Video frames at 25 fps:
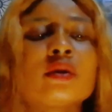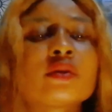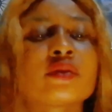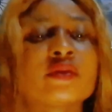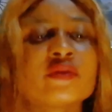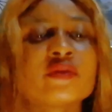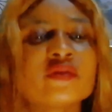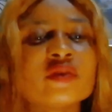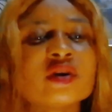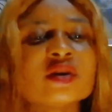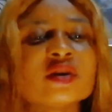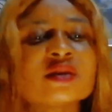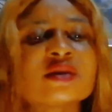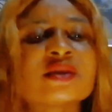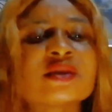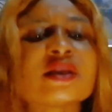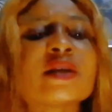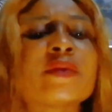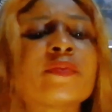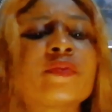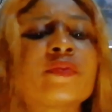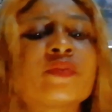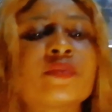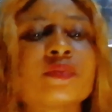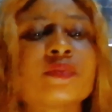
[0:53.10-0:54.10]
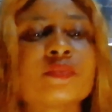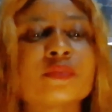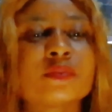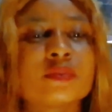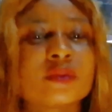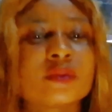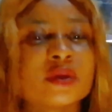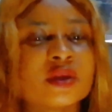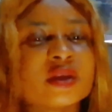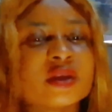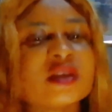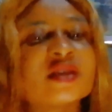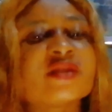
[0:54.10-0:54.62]
The first step
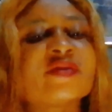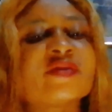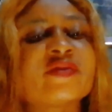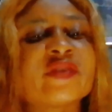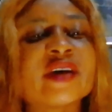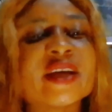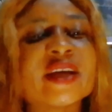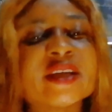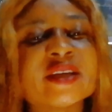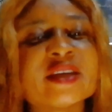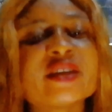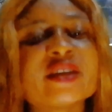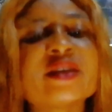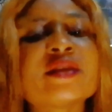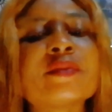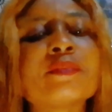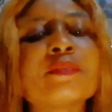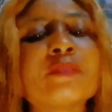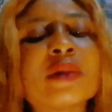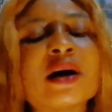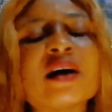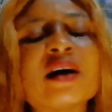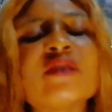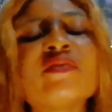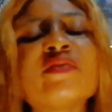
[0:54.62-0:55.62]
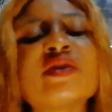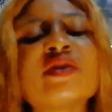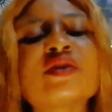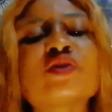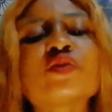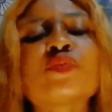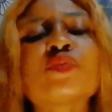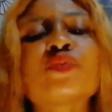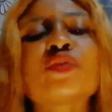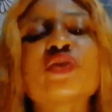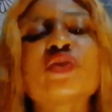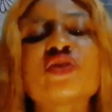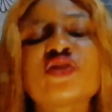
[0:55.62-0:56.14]
is finding the perfect
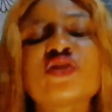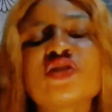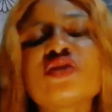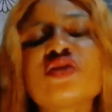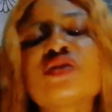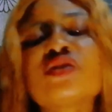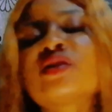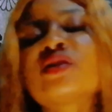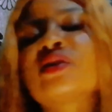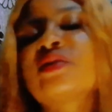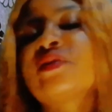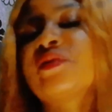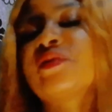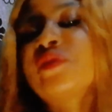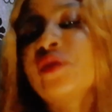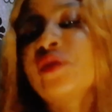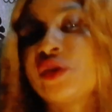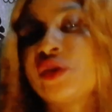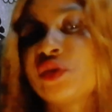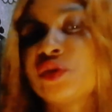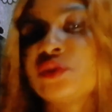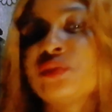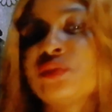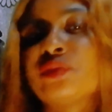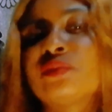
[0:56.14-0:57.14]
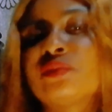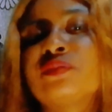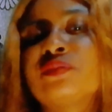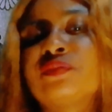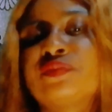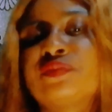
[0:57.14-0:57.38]
opportunity for you.